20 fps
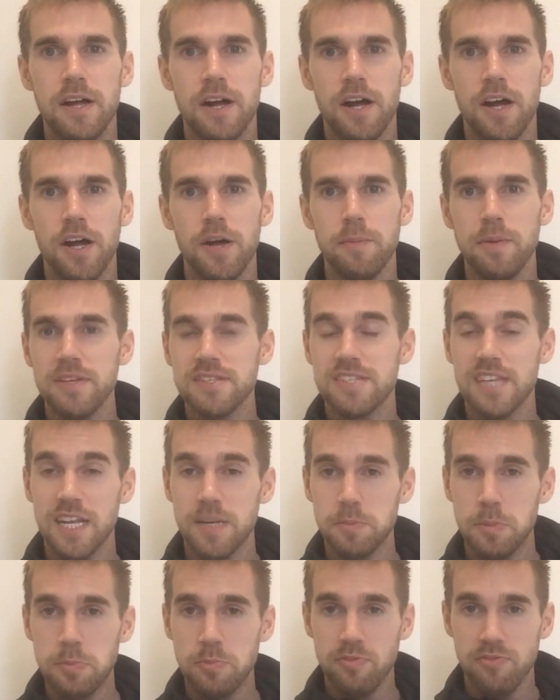I'll
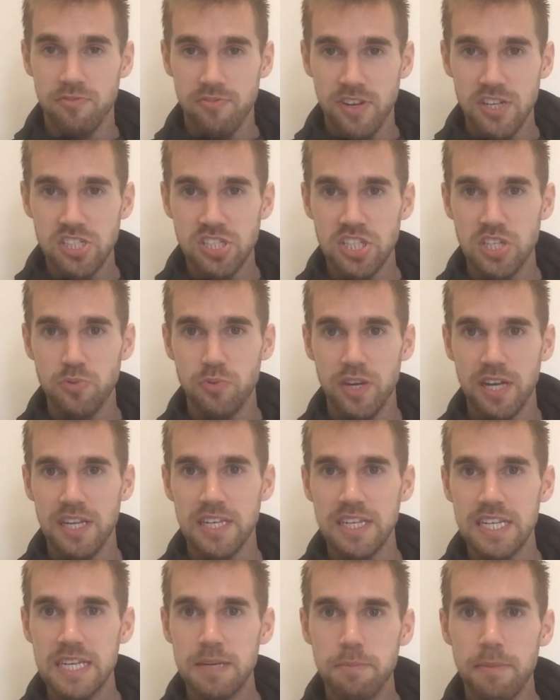send them a professionally
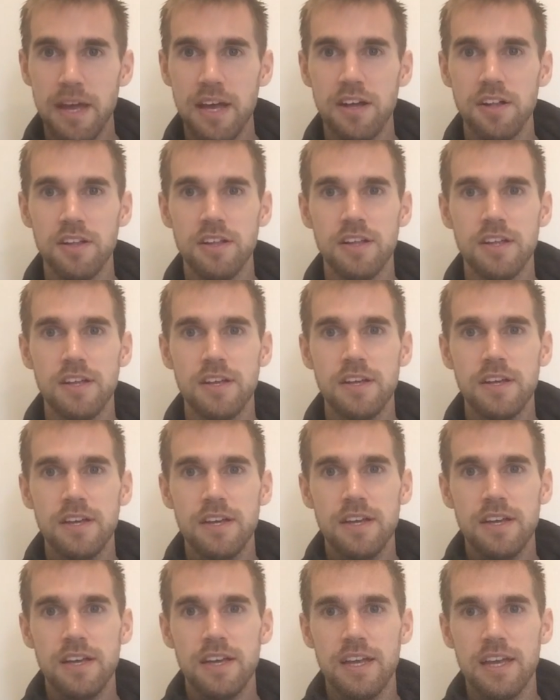written email,
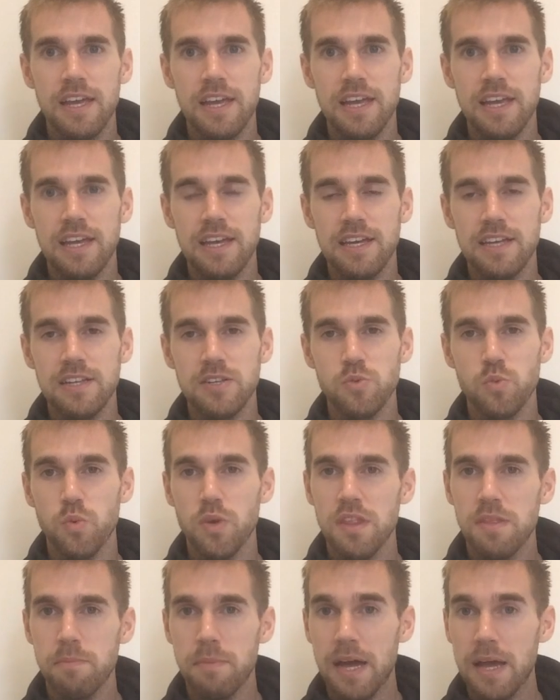and
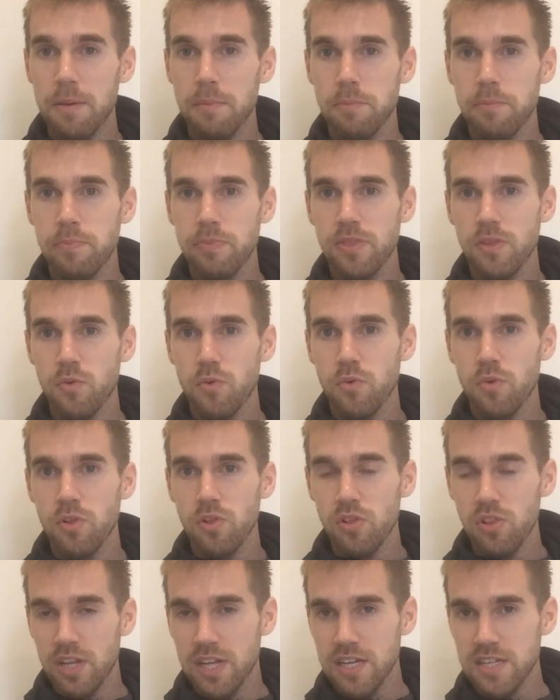with my
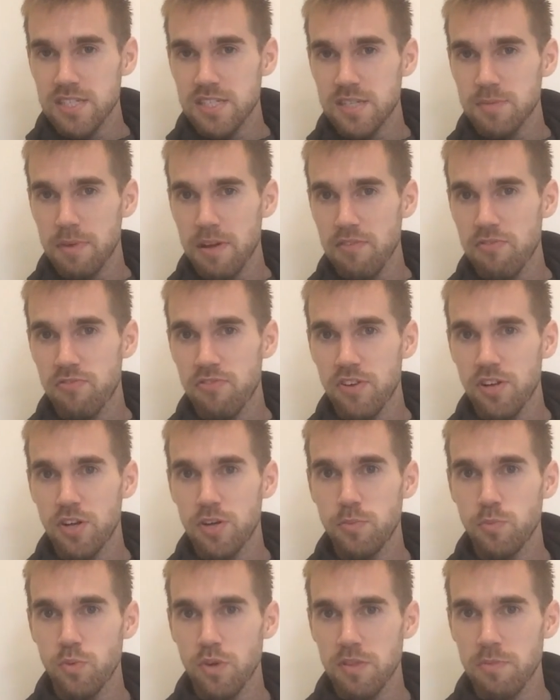links to my
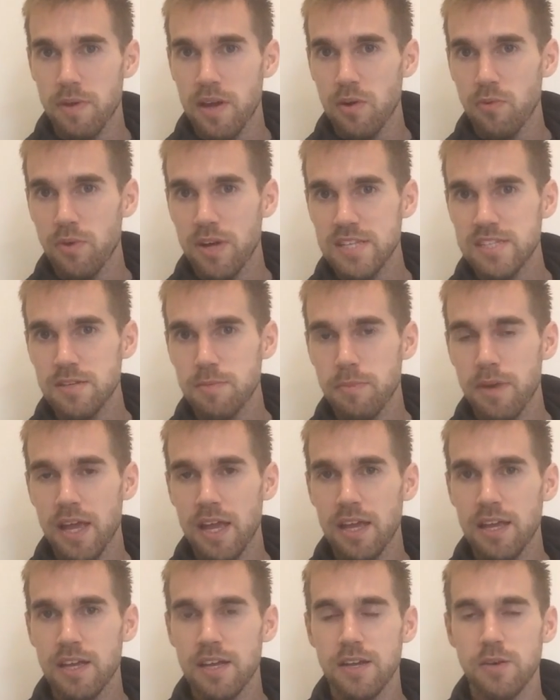film, with my
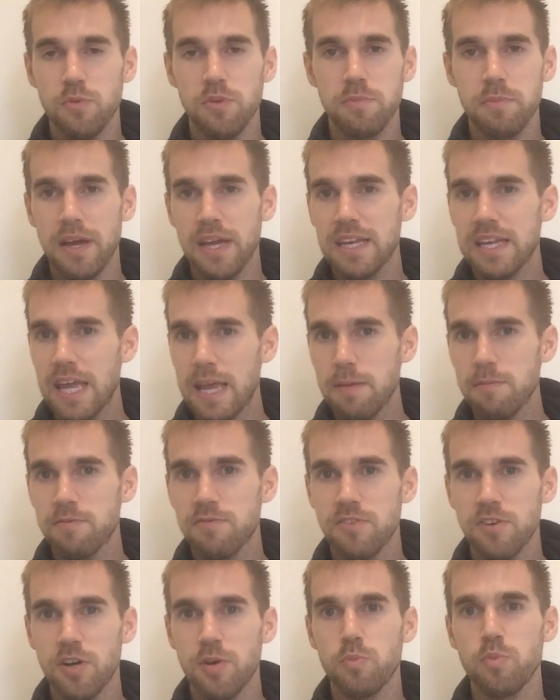resume, with my game
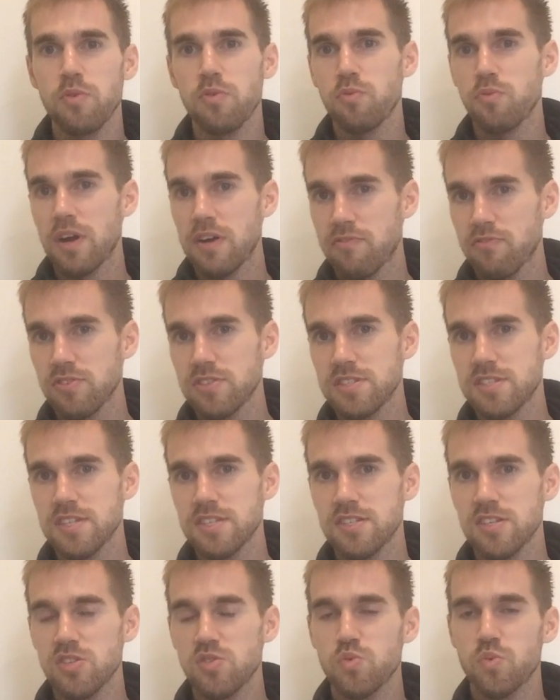film, with
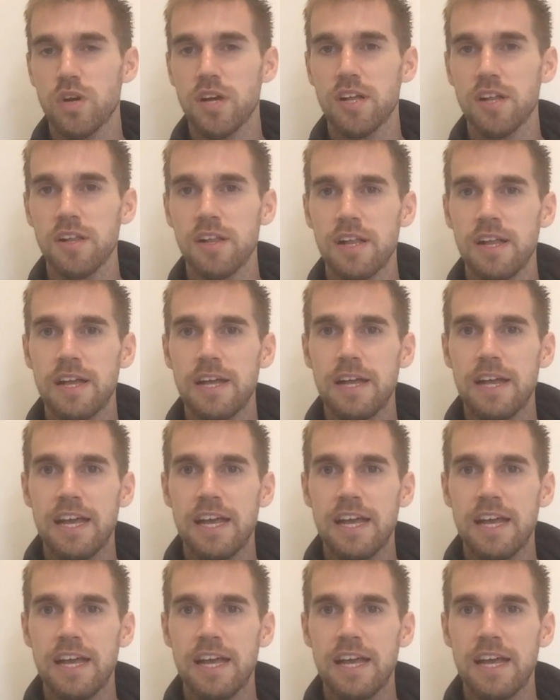references as well,